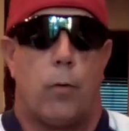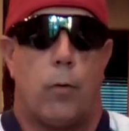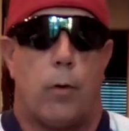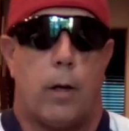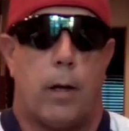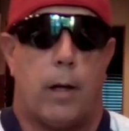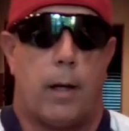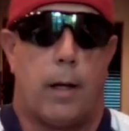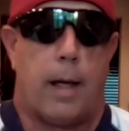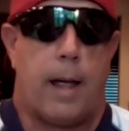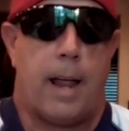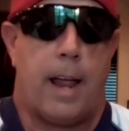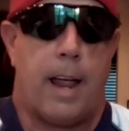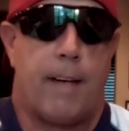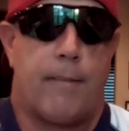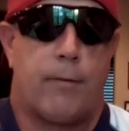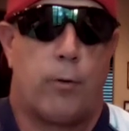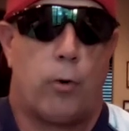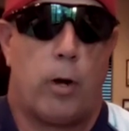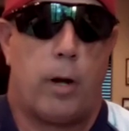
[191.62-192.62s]
I
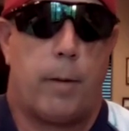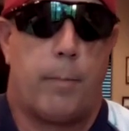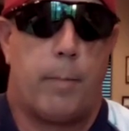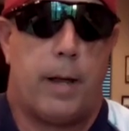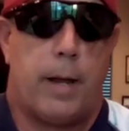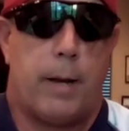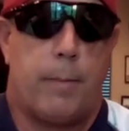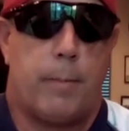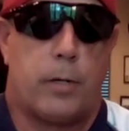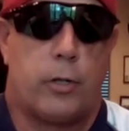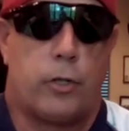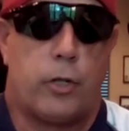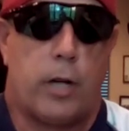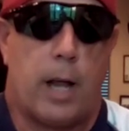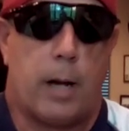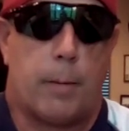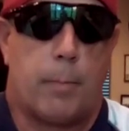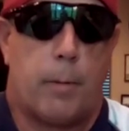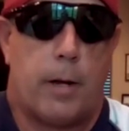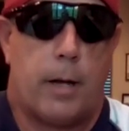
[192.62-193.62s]
have Green Bay. Miss
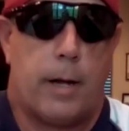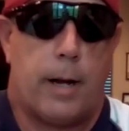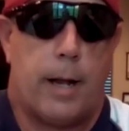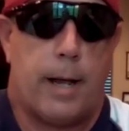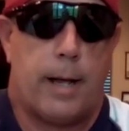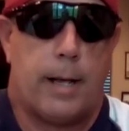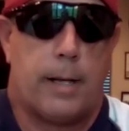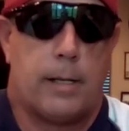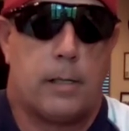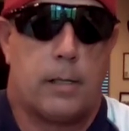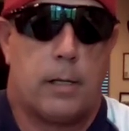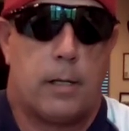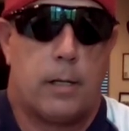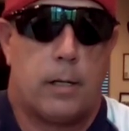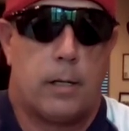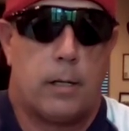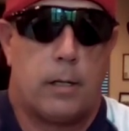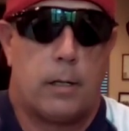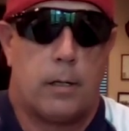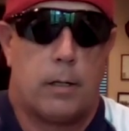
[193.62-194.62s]
Jackpot has.
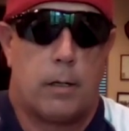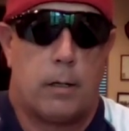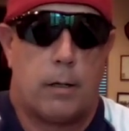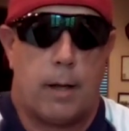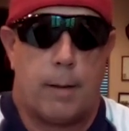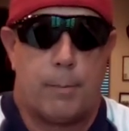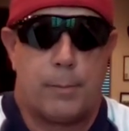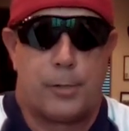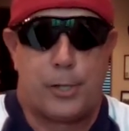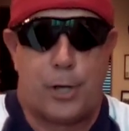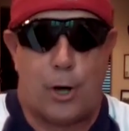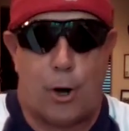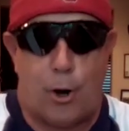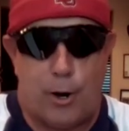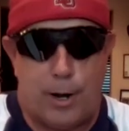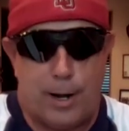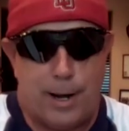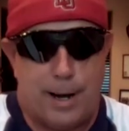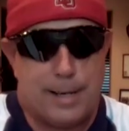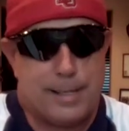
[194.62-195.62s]
I'm
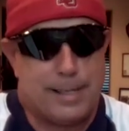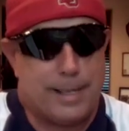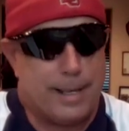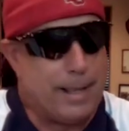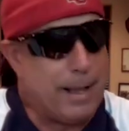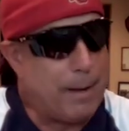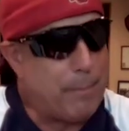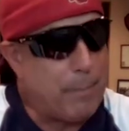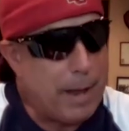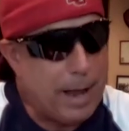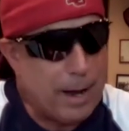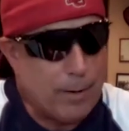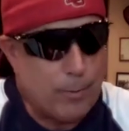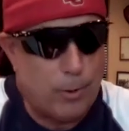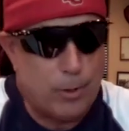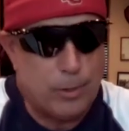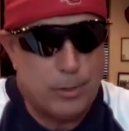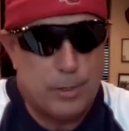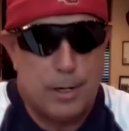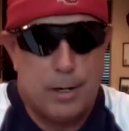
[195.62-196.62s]
sorry, I said that
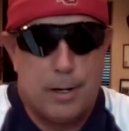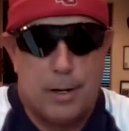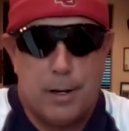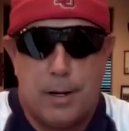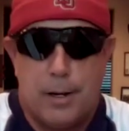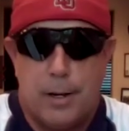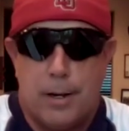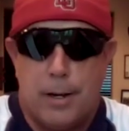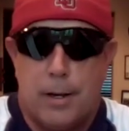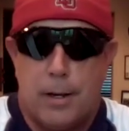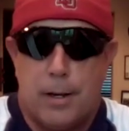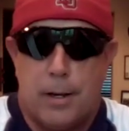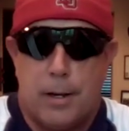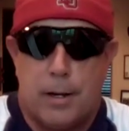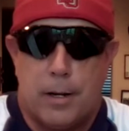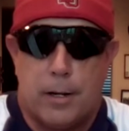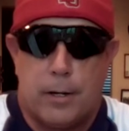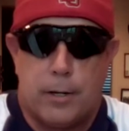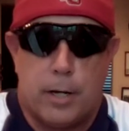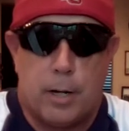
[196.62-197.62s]
backwards.
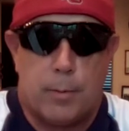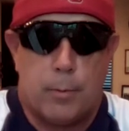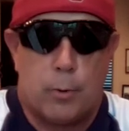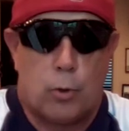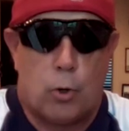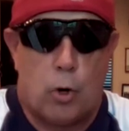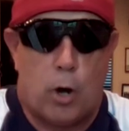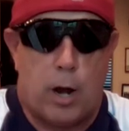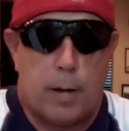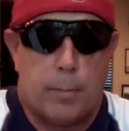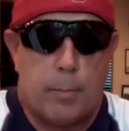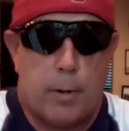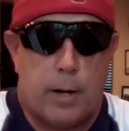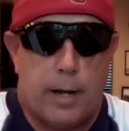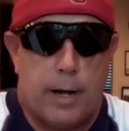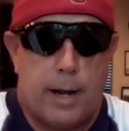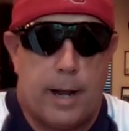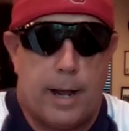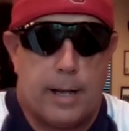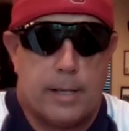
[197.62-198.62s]
Double
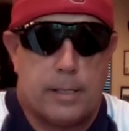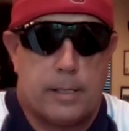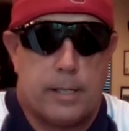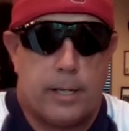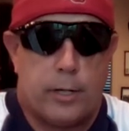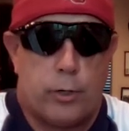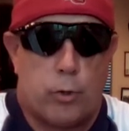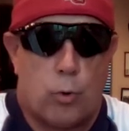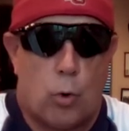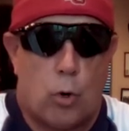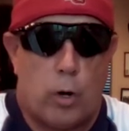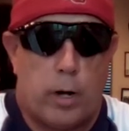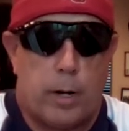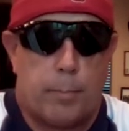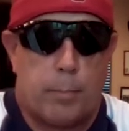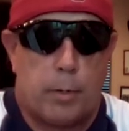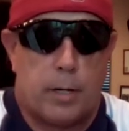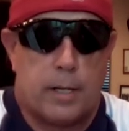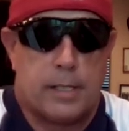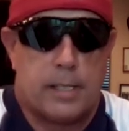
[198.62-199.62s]
Crackpot has Detroit
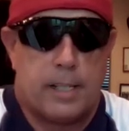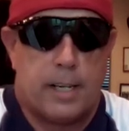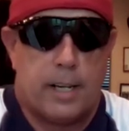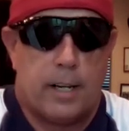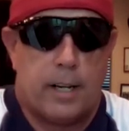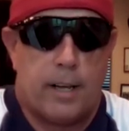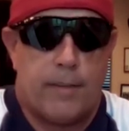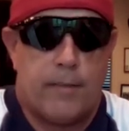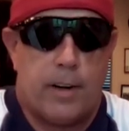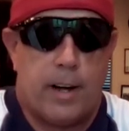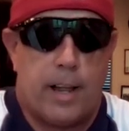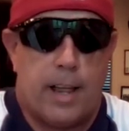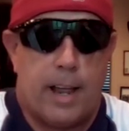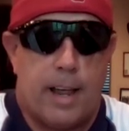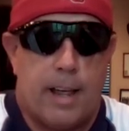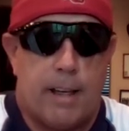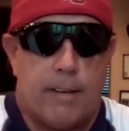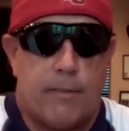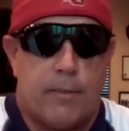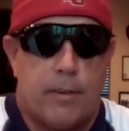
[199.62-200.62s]
plus the
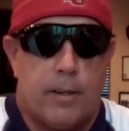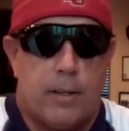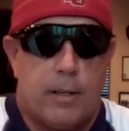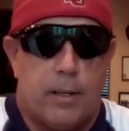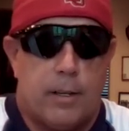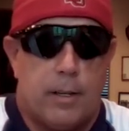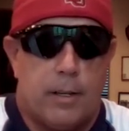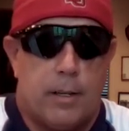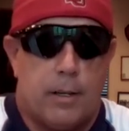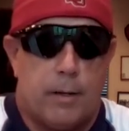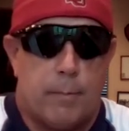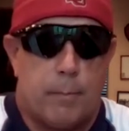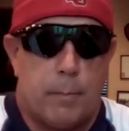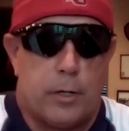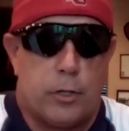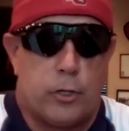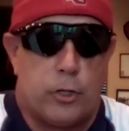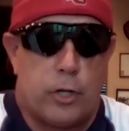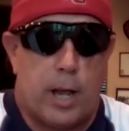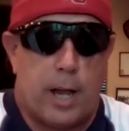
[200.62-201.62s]
11.5.
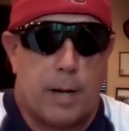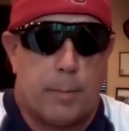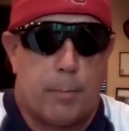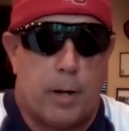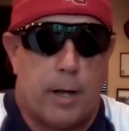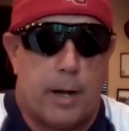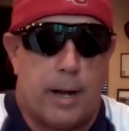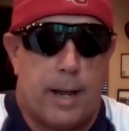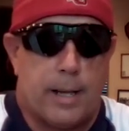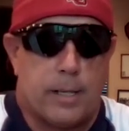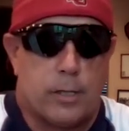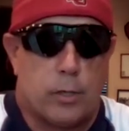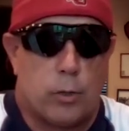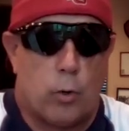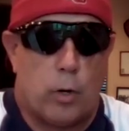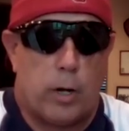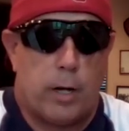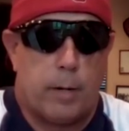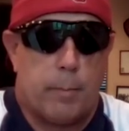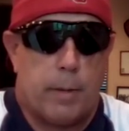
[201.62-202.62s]
Miss Jackpot has
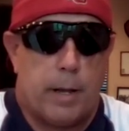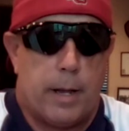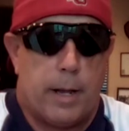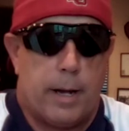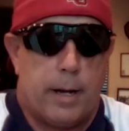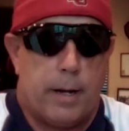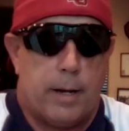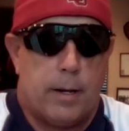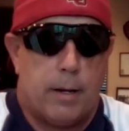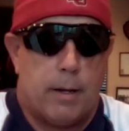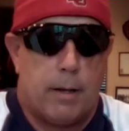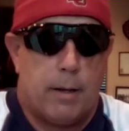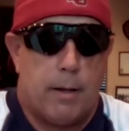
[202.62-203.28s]
Green Bay